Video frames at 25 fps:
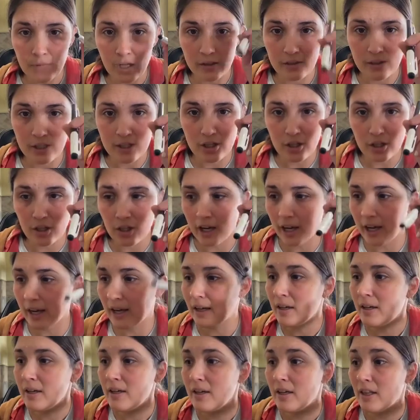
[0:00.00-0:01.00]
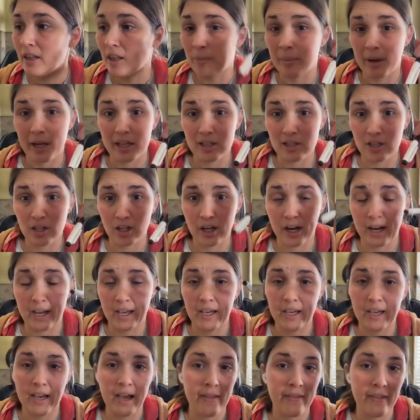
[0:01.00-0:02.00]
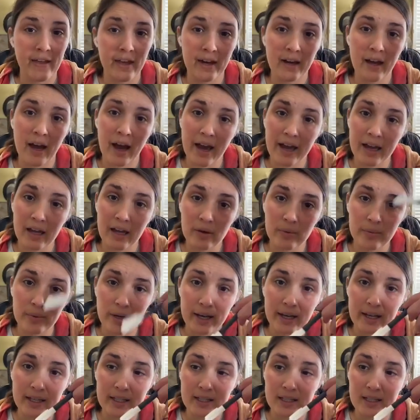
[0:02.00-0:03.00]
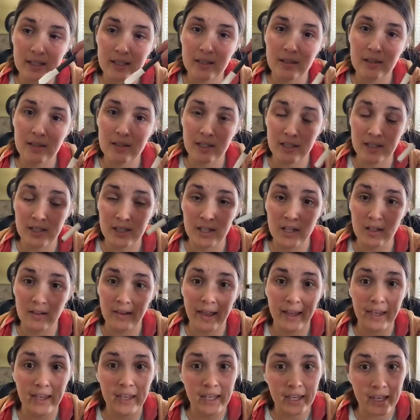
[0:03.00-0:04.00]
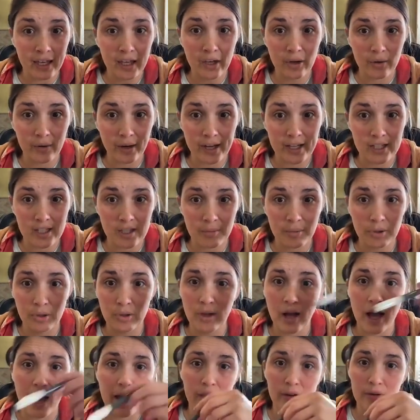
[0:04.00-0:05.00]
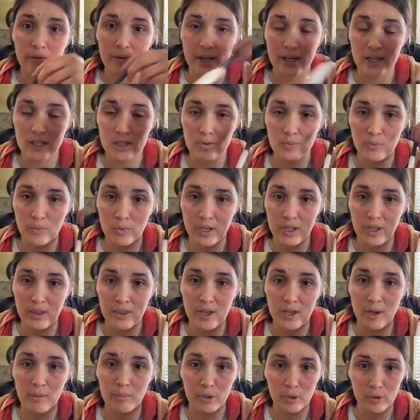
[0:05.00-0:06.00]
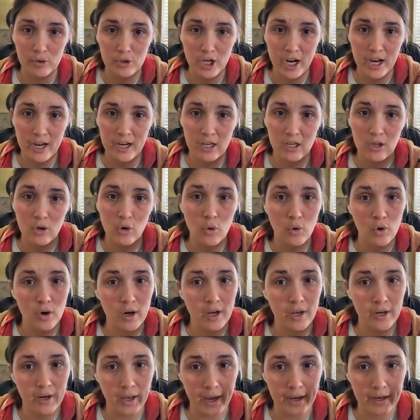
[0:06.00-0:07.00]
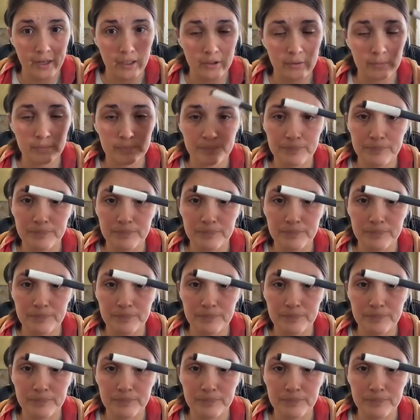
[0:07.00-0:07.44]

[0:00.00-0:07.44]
these are great. The pens are great. And then I erase, since they're like heat erasable, I erase with a blow dryer or an iron.